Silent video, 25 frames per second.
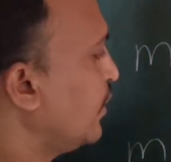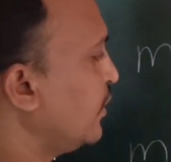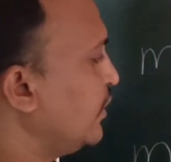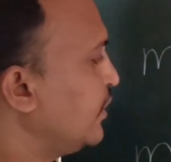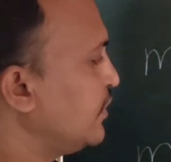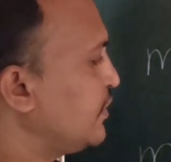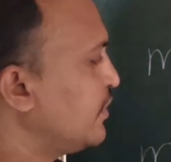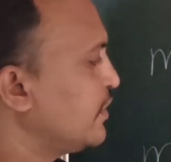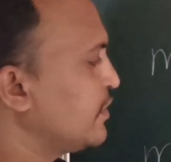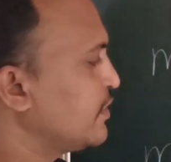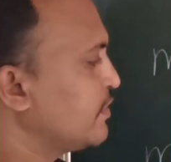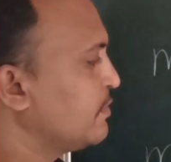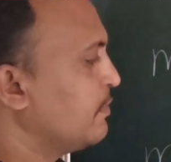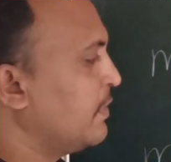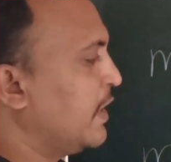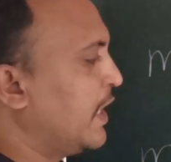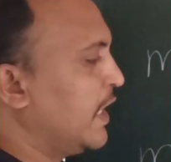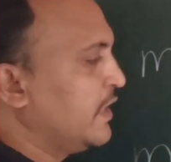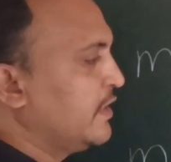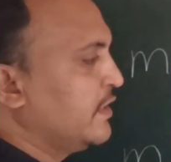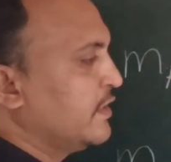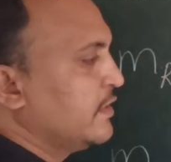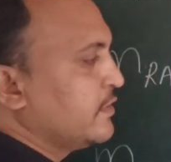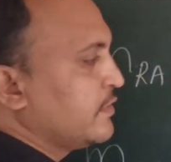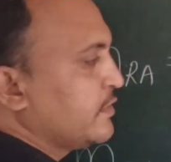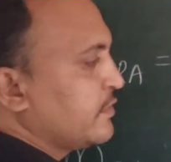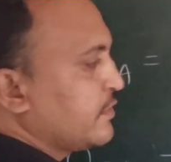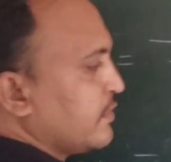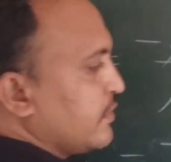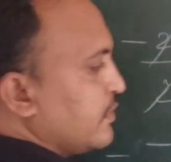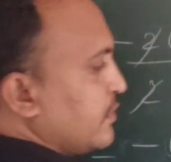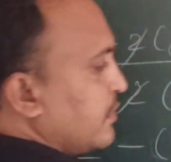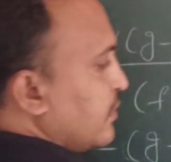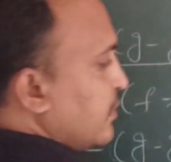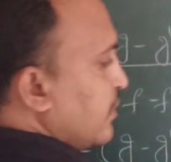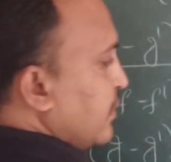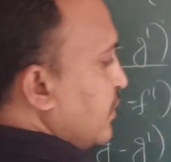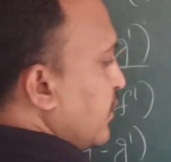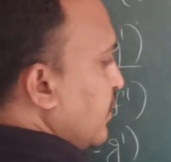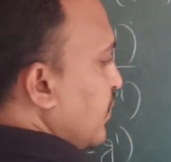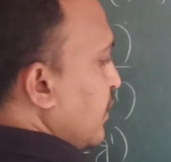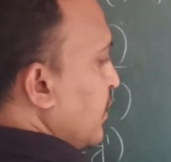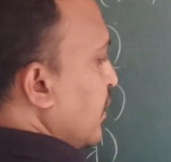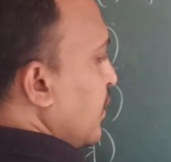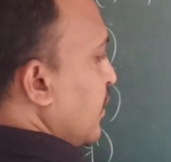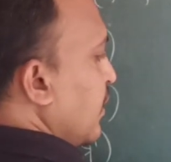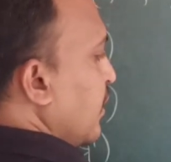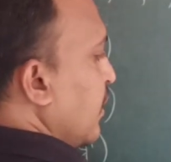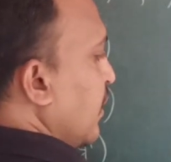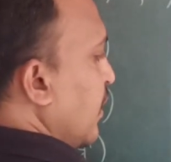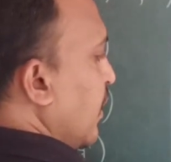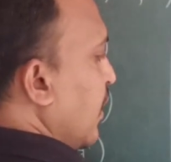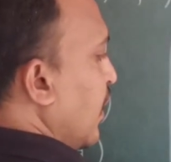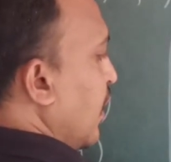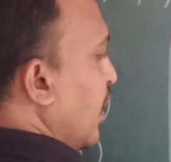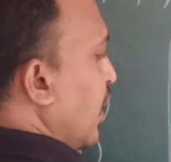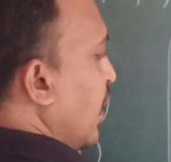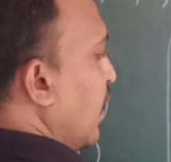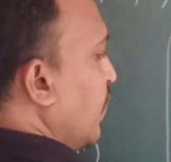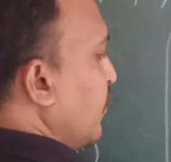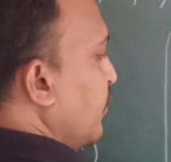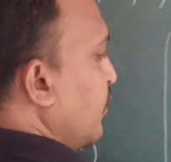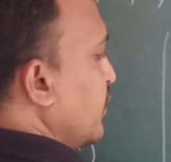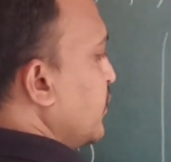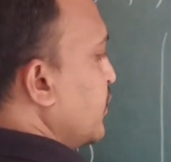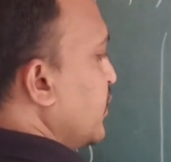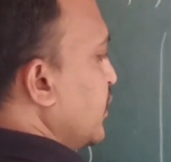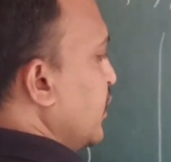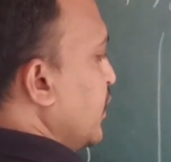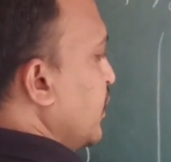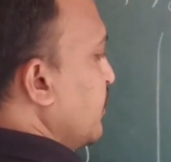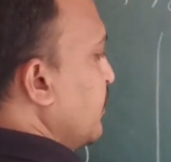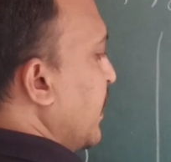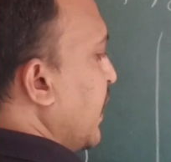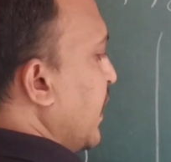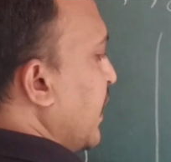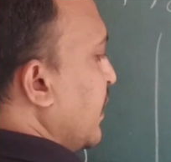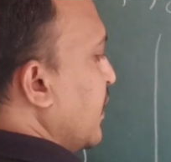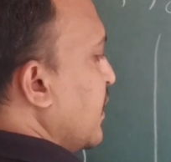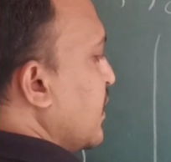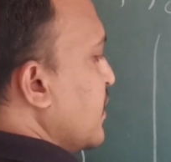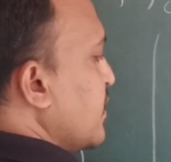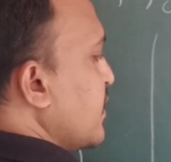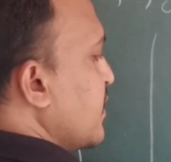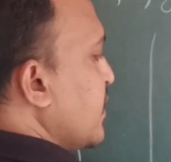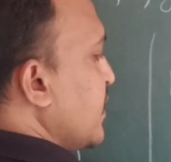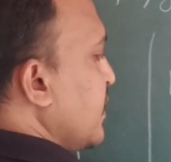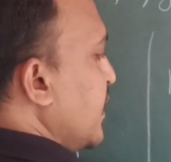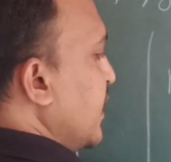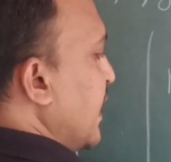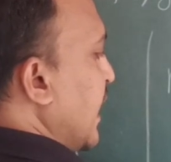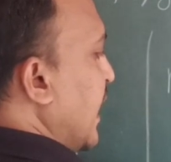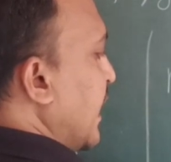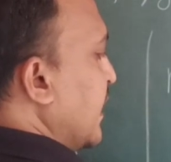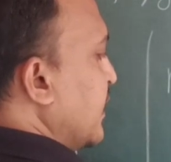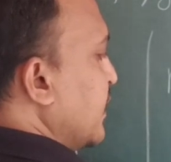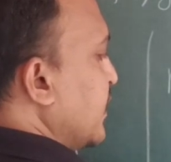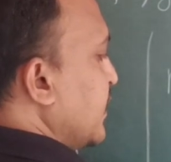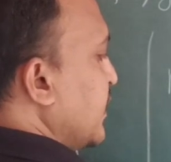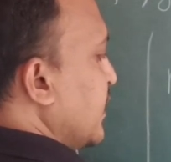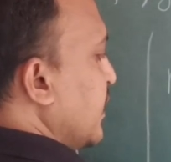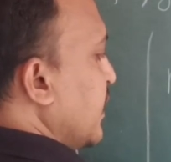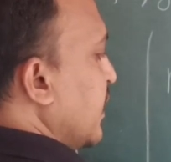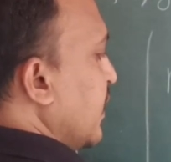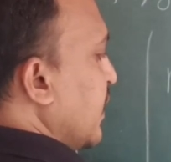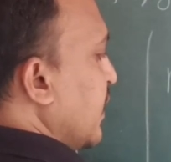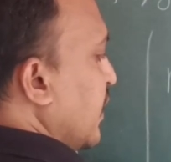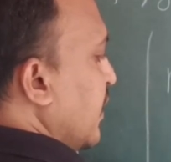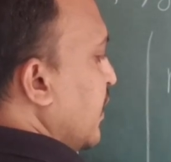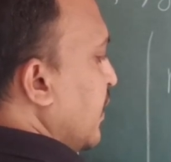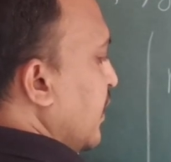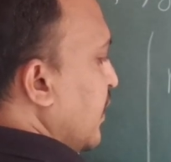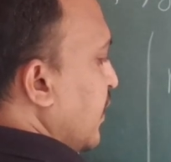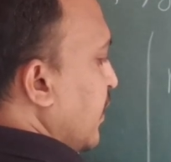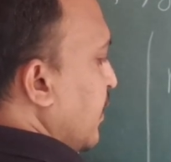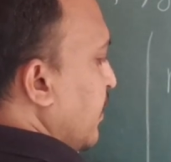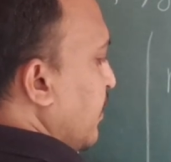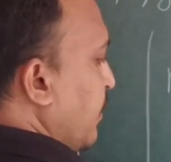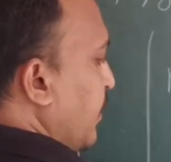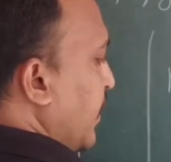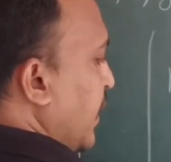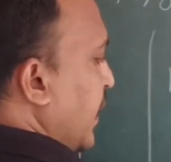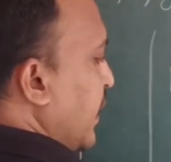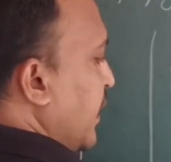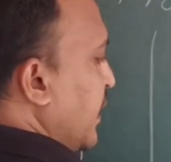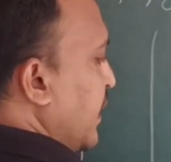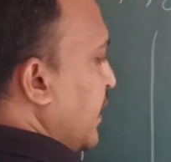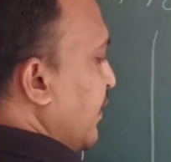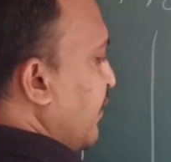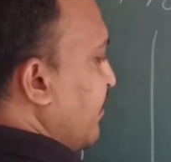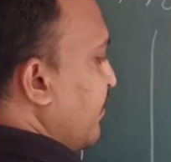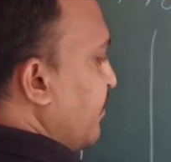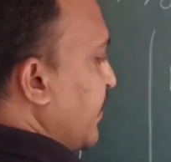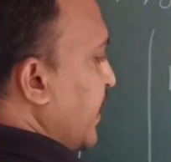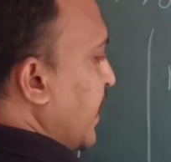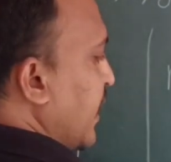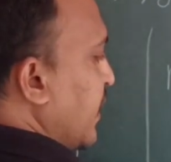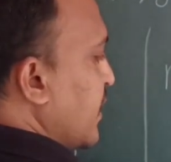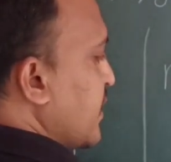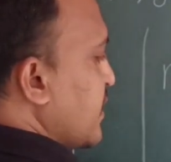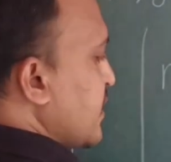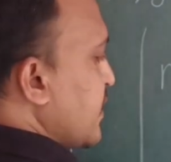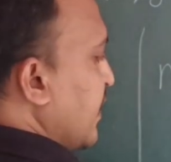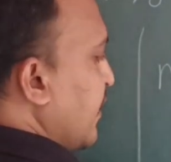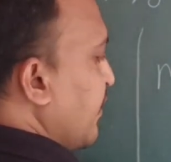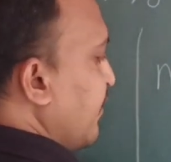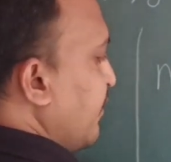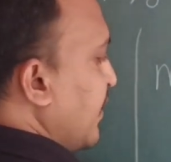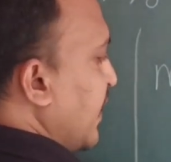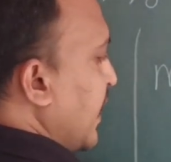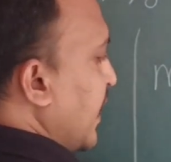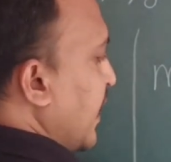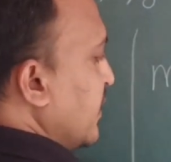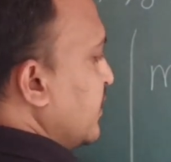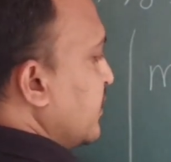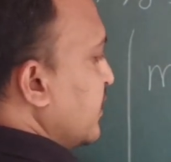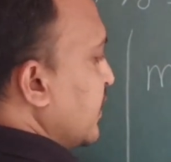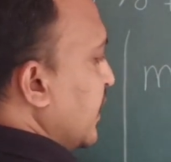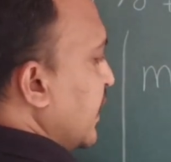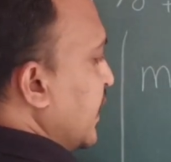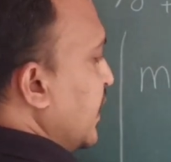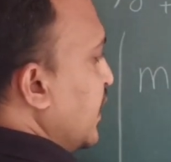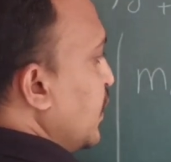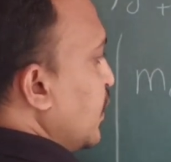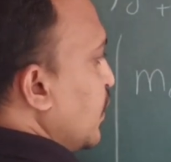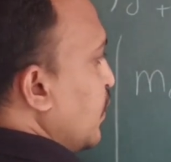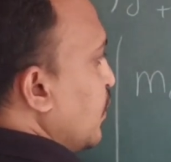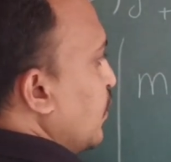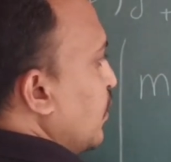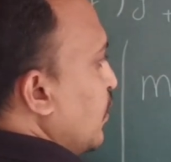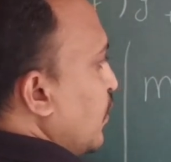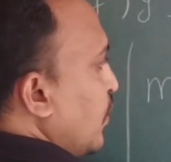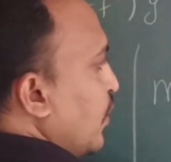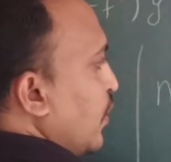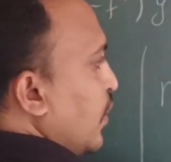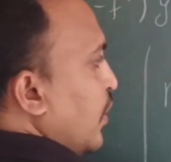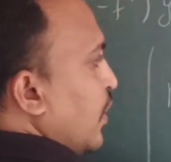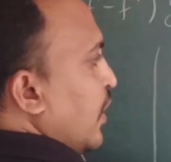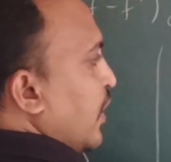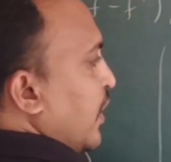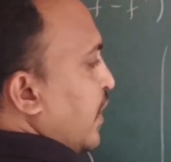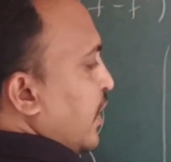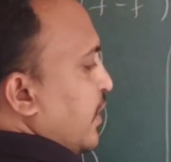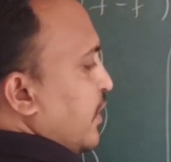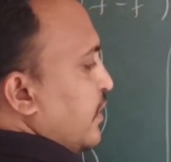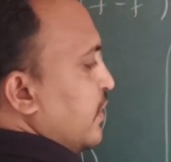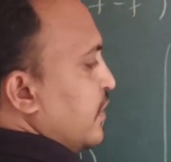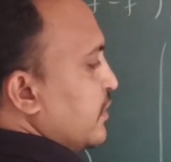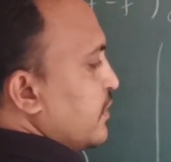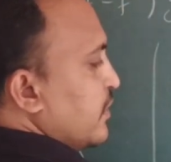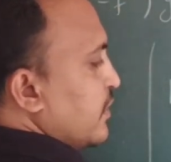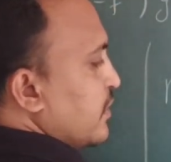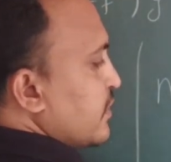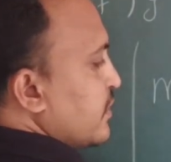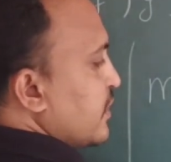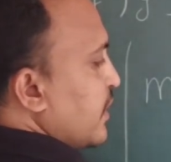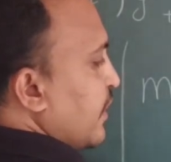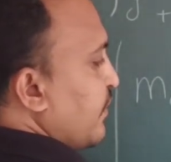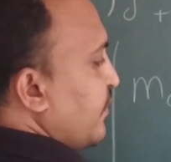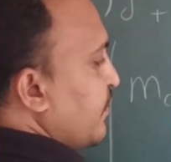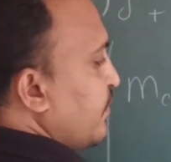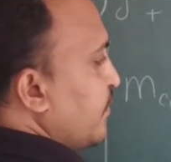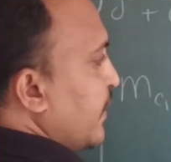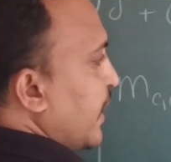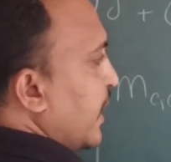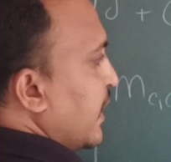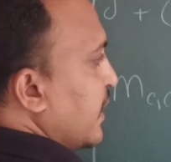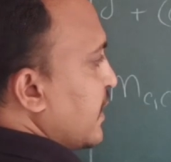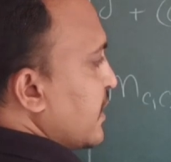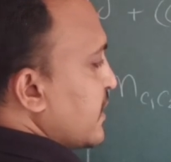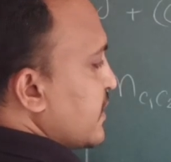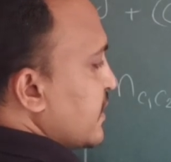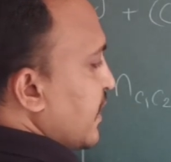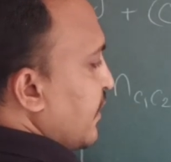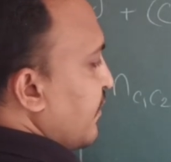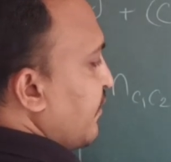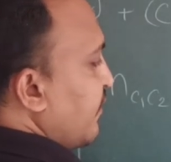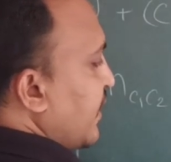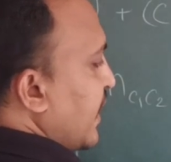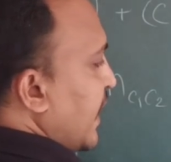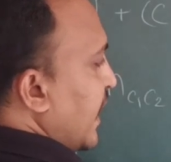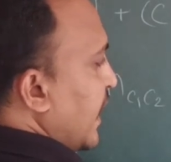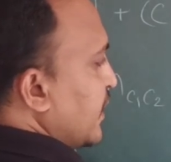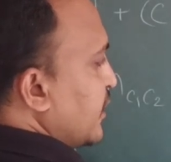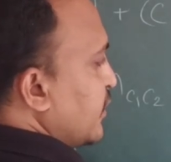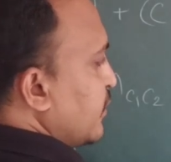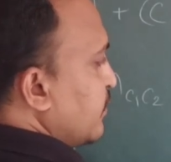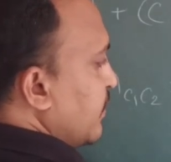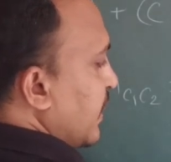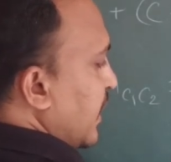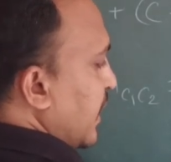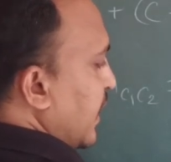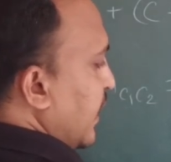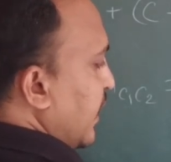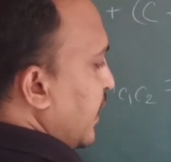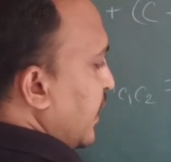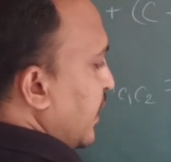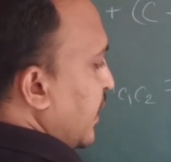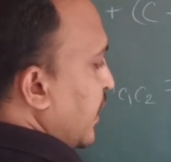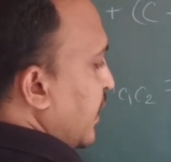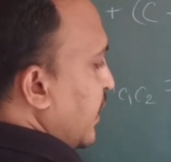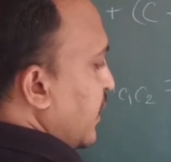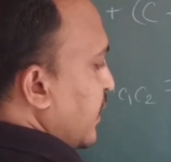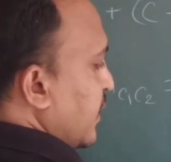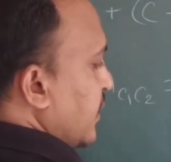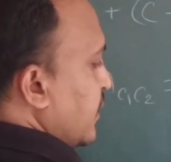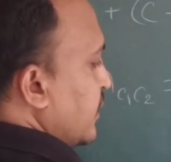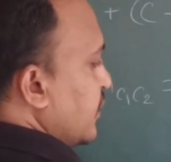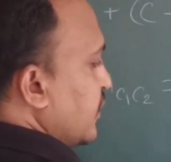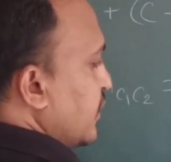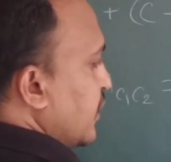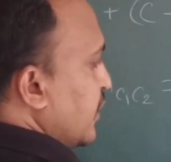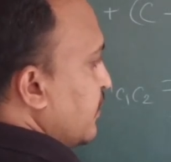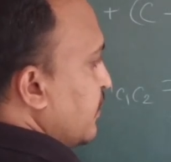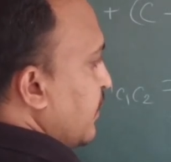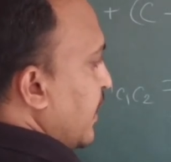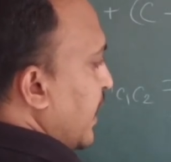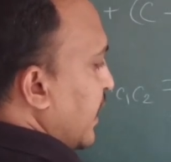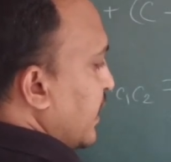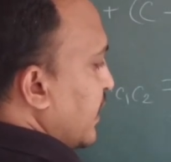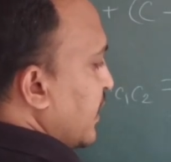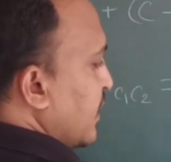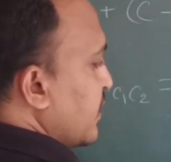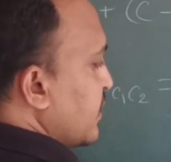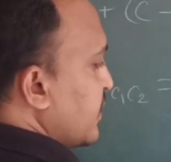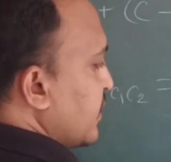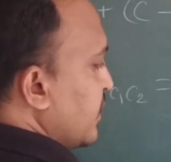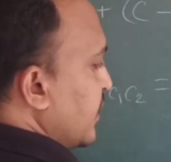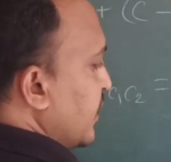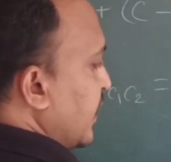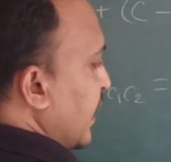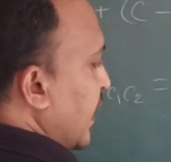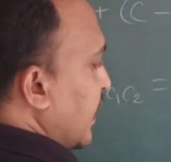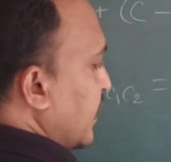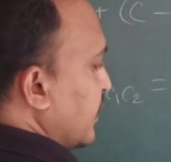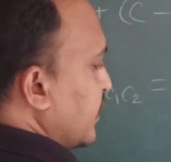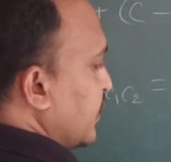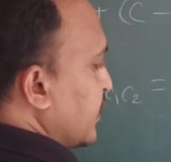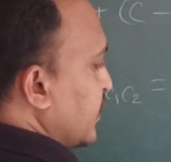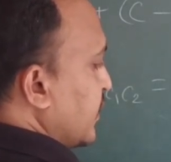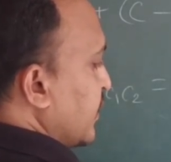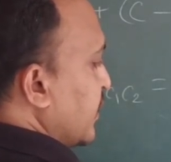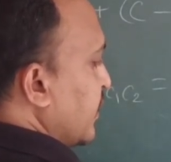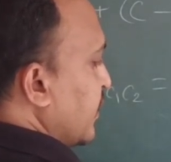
this is minus of g minus g dash by f minus f dash into this is f minus f dash by g minus g dash.